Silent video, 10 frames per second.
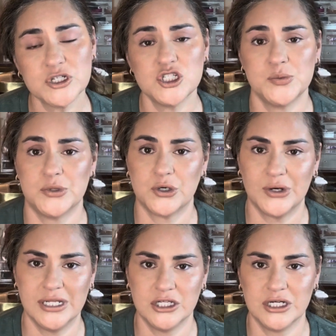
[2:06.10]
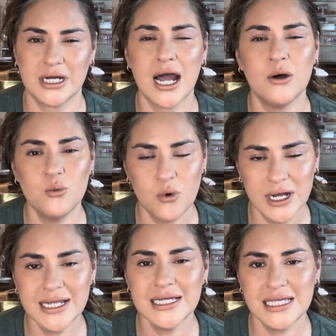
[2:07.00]
super green look. I
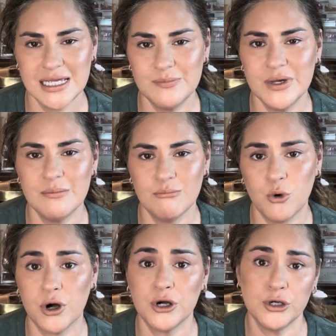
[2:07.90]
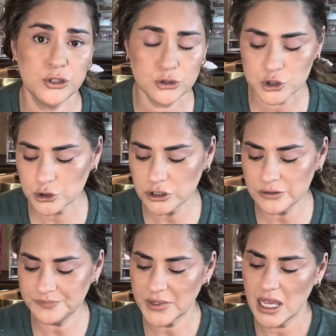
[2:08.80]
want to keep it more
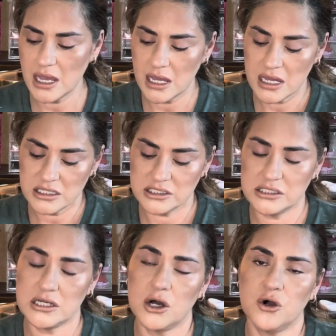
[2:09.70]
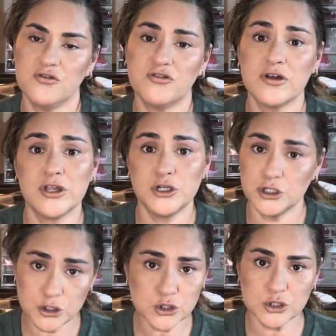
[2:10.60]
neutral. So for the
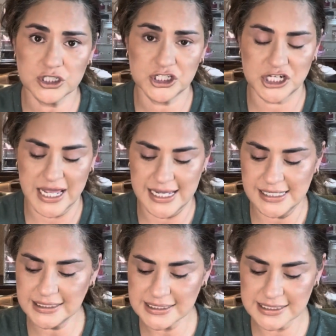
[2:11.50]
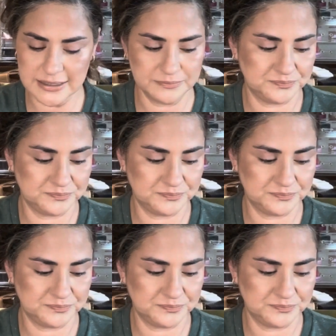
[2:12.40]
neutral shades,